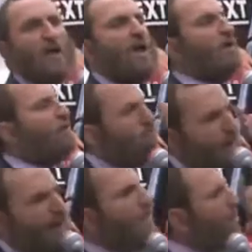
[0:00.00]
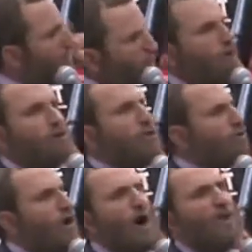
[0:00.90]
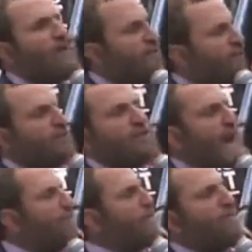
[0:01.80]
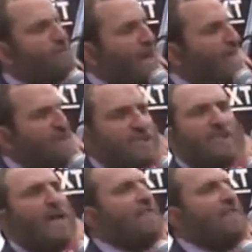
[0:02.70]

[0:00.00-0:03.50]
It was we the Jews who taught in the first chapter of Genesis